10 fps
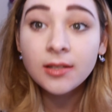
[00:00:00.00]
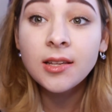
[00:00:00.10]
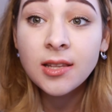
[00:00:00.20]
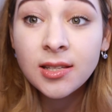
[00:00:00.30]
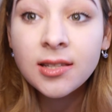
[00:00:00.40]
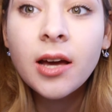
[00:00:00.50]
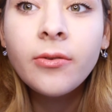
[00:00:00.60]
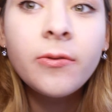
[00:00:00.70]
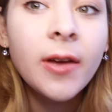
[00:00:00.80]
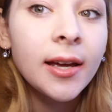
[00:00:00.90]
So this is the
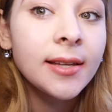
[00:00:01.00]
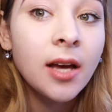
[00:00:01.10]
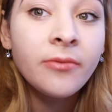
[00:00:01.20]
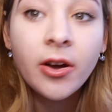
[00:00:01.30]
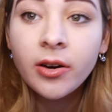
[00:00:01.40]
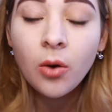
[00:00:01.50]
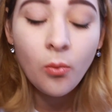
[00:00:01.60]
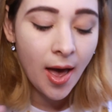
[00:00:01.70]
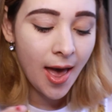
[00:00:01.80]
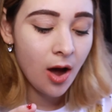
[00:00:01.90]
other thing, is I'm very
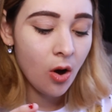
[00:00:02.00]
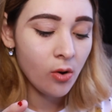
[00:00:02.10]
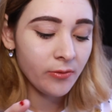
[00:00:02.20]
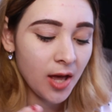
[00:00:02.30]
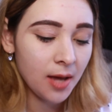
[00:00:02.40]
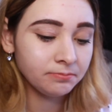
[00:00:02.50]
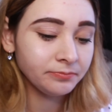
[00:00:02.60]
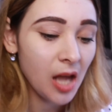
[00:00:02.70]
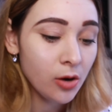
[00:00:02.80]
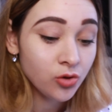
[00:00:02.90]
aware of
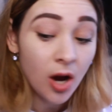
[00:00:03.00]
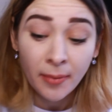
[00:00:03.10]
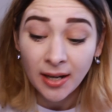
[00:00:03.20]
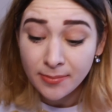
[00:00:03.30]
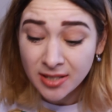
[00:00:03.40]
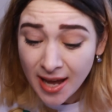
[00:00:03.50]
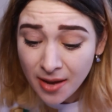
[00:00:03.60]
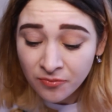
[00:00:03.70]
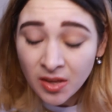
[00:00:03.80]
how dry my lips get.